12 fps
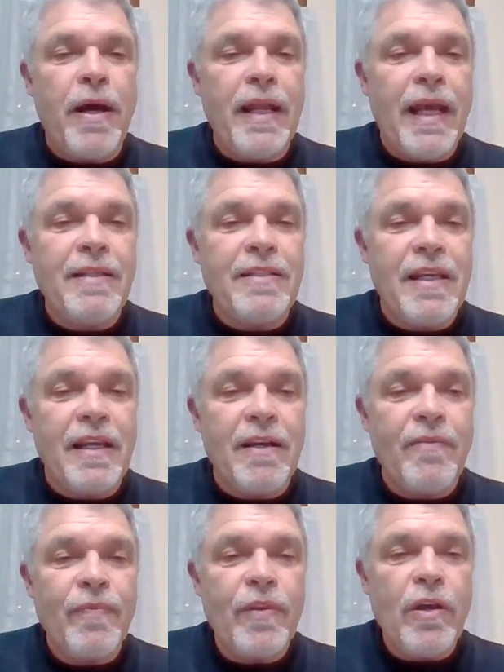butt
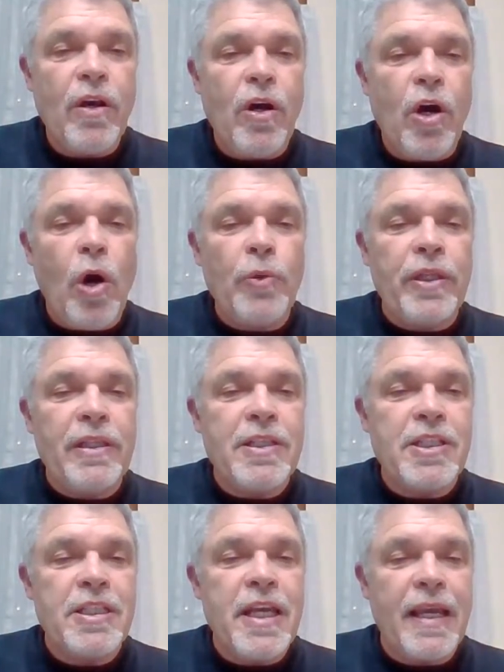ending, holding
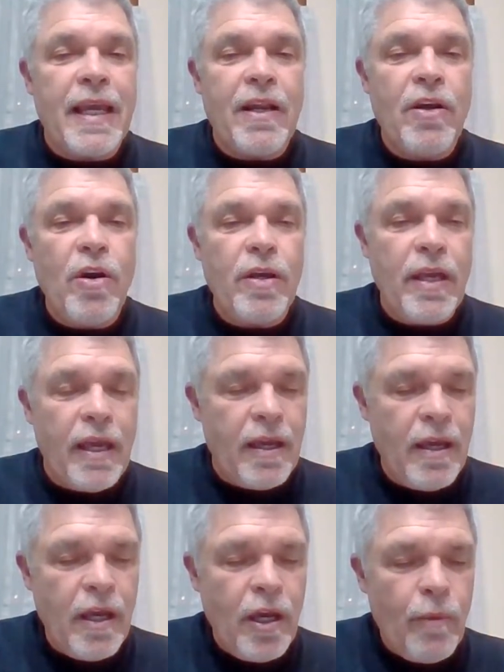the stick, and
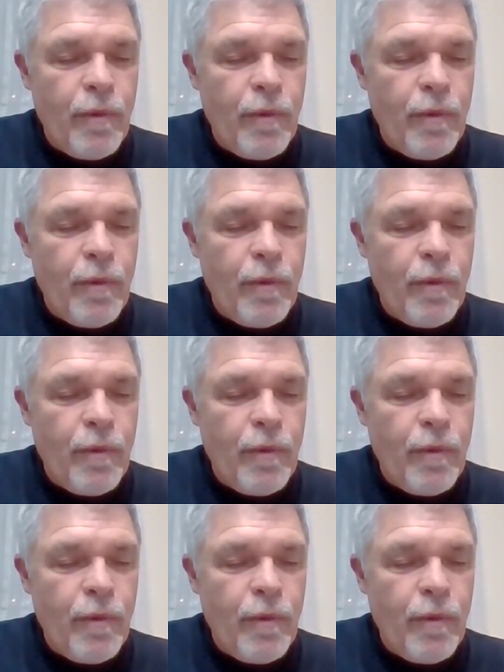hooking,